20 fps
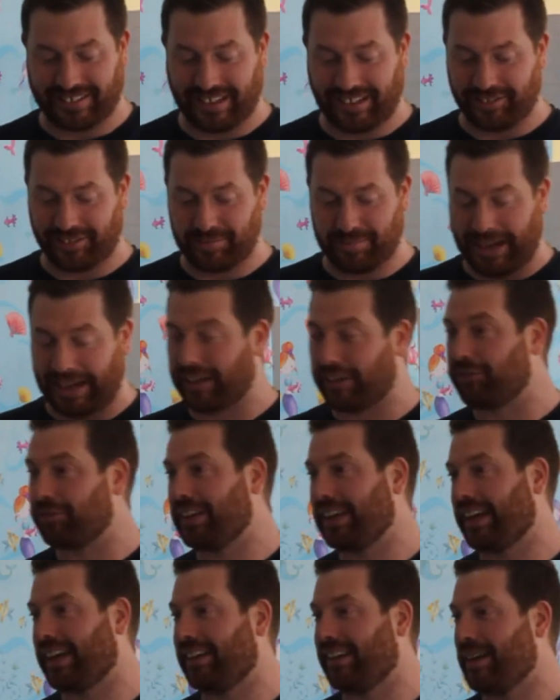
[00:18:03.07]
tells a man called
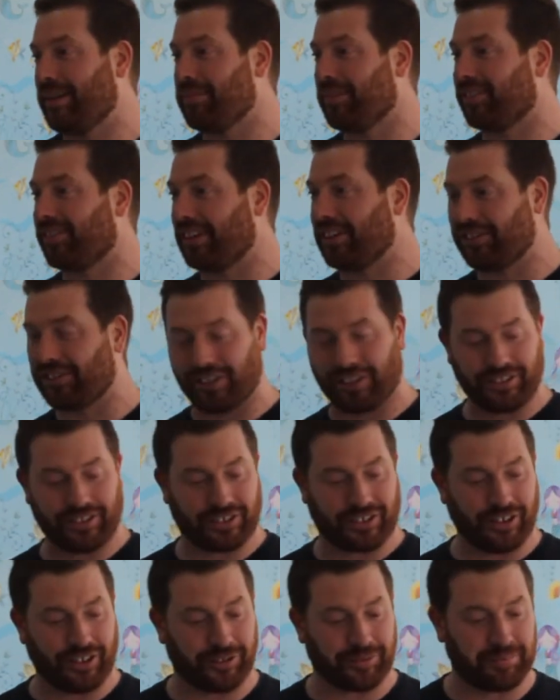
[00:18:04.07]
Nicodemus in John's
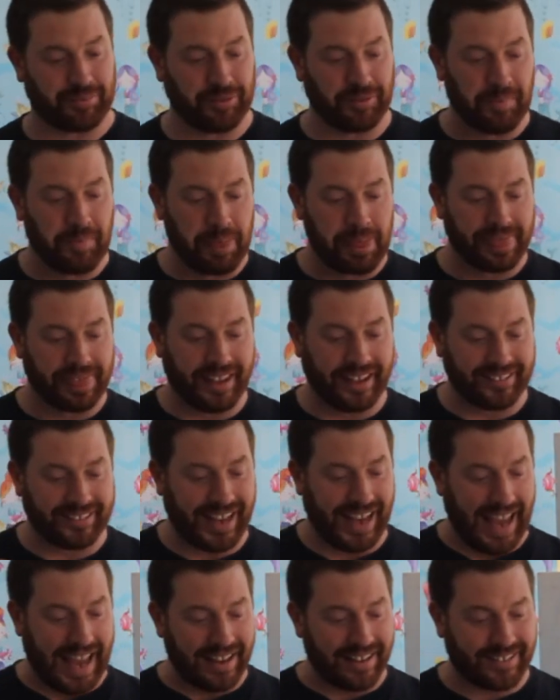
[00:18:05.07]
Gospel that
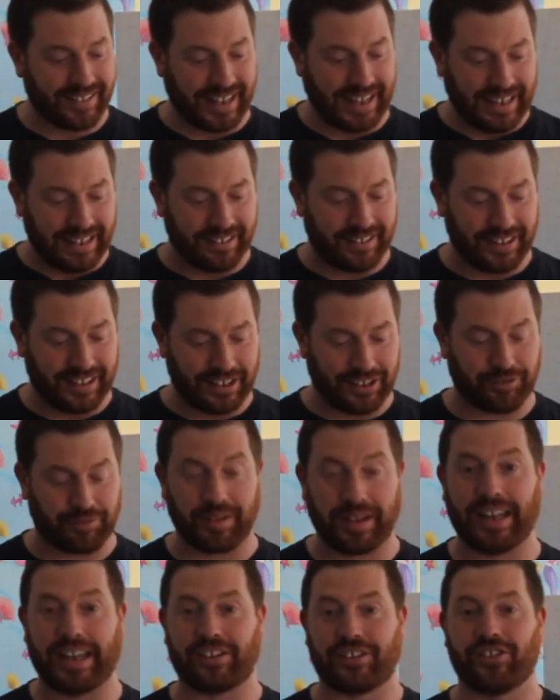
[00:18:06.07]
to enter into this
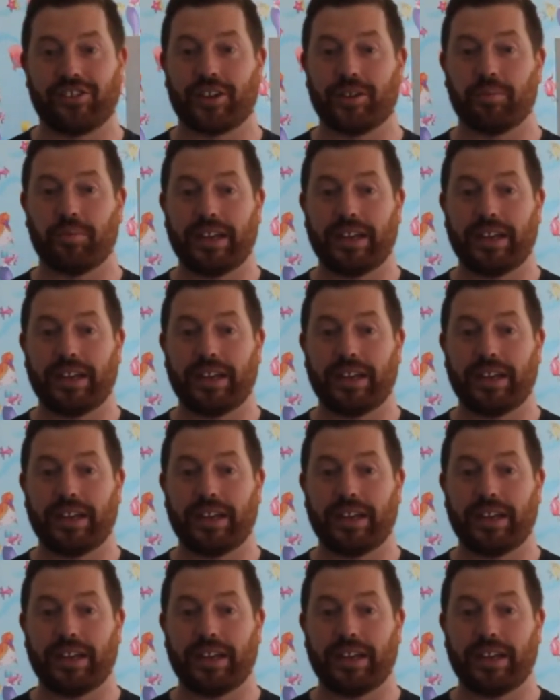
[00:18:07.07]
relationship,